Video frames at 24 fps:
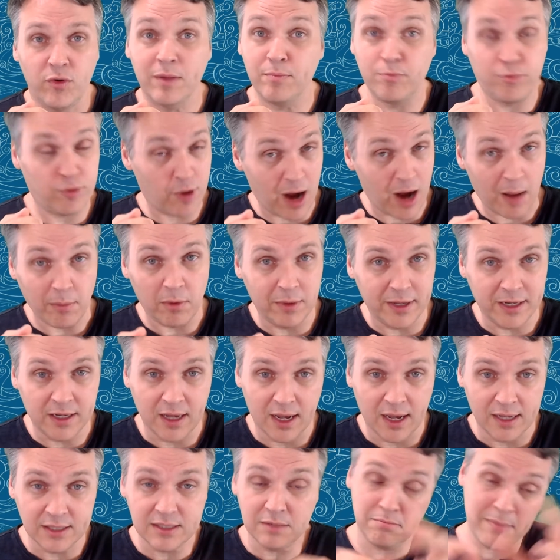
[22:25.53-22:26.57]
It probably
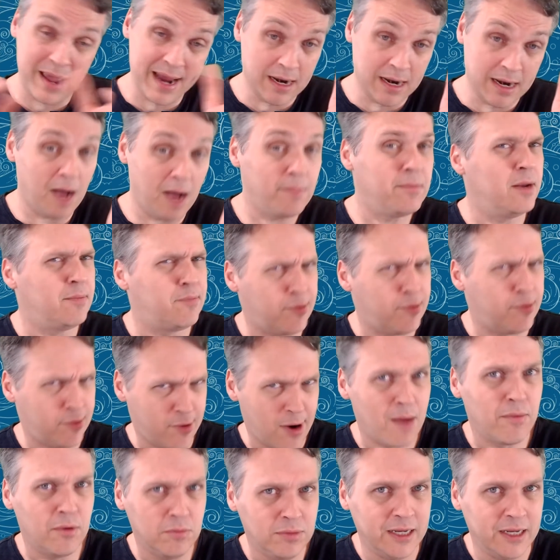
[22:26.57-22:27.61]
does. It may not, but it
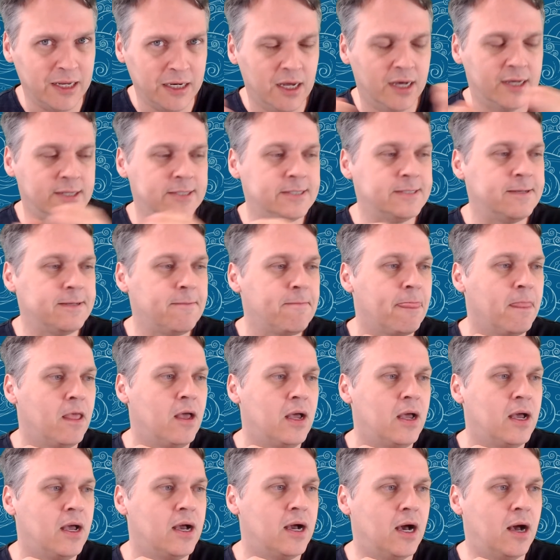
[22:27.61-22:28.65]
probably does.
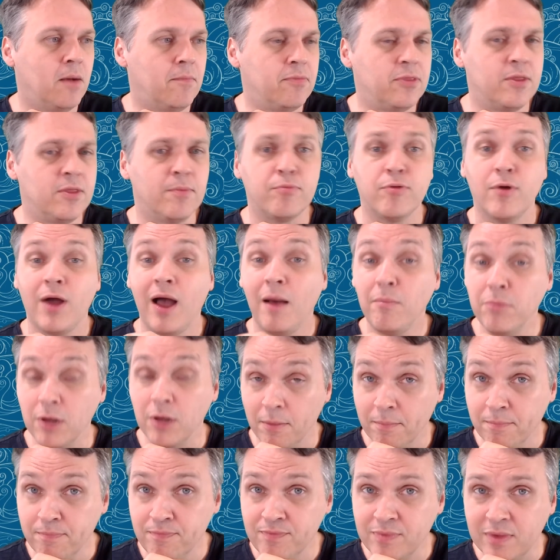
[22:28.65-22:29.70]
The
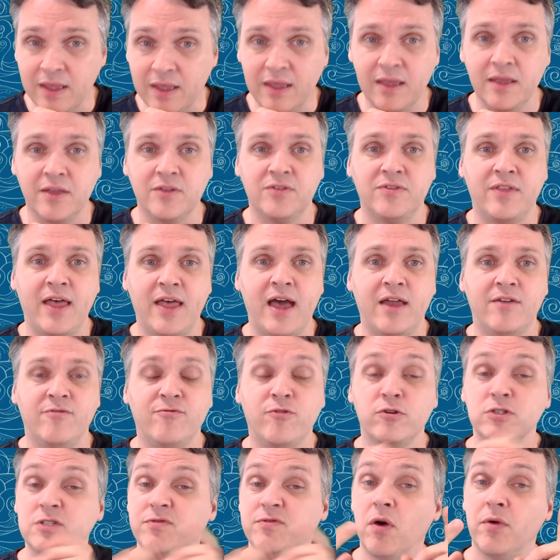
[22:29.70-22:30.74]
problem is that,
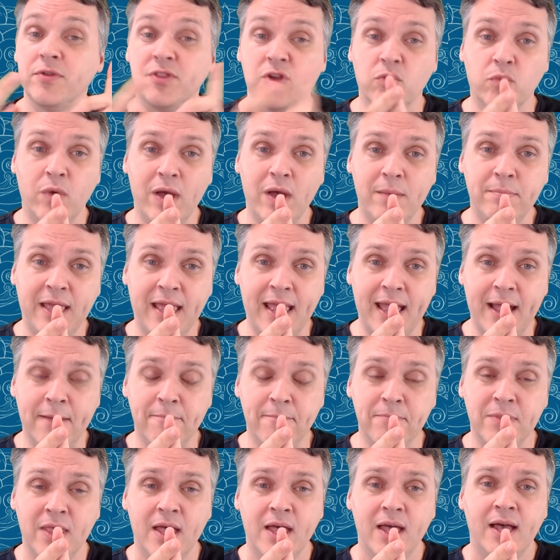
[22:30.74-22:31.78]
first of all, with your
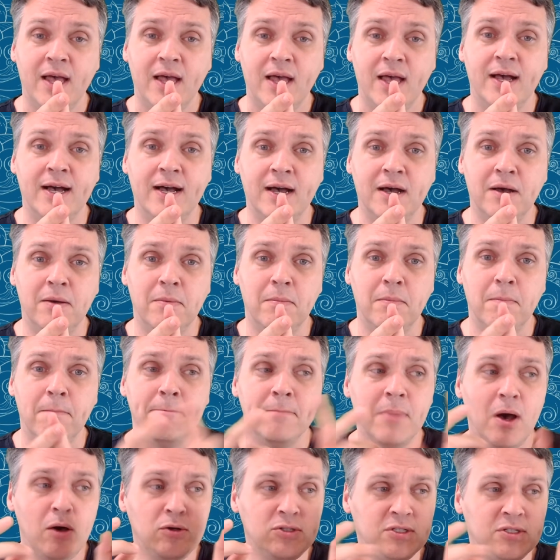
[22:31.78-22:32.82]
webcam,
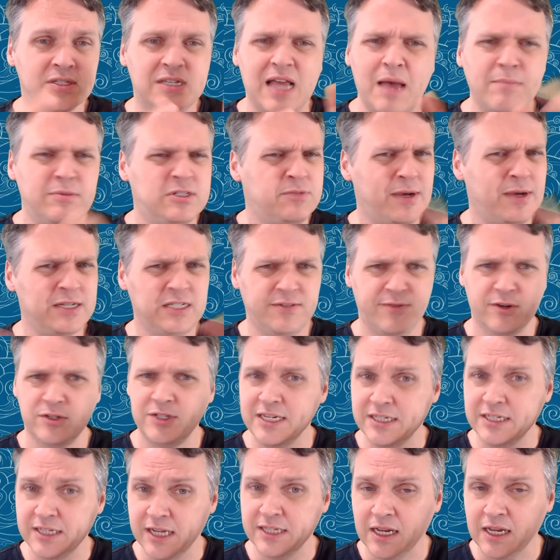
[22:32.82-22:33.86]
most of the time, especially if you're
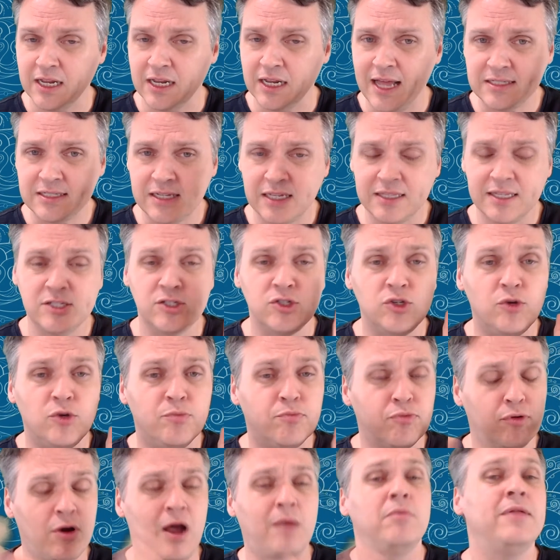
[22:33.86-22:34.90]
teaching a class like this, you
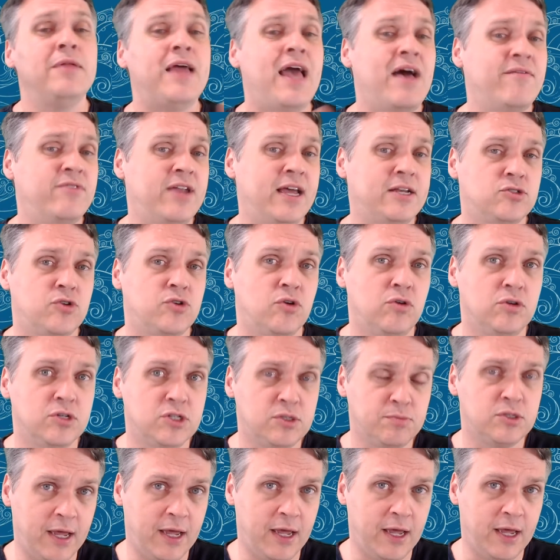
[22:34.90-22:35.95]
probably have an external
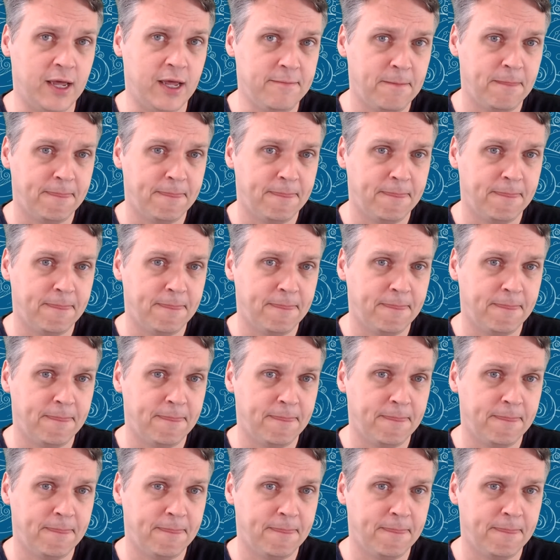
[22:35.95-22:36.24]
display.